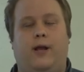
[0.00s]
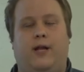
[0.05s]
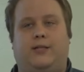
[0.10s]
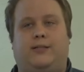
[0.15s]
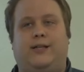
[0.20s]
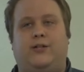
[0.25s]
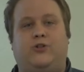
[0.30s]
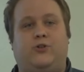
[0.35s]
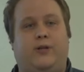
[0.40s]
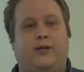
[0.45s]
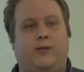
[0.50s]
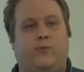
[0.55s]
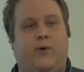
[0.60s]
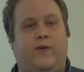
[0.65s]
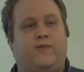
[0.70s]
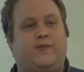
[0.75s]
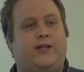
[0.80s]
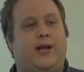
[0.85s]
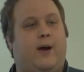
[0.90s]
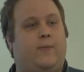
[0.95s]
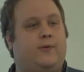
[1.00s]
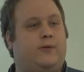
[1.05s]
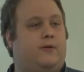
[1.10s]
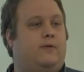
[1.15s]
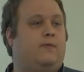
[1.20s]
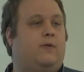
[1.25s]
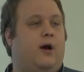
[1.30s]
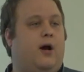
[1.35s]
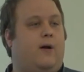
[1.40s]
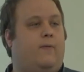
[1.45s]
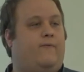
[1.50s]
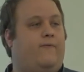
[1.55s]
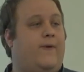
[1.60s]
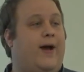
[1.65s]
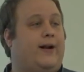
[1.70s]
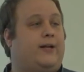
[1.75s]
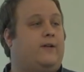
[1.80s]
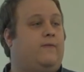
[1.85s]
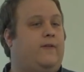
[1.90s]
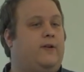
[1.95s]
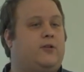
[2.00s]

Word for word: essentially, we've stopped um, active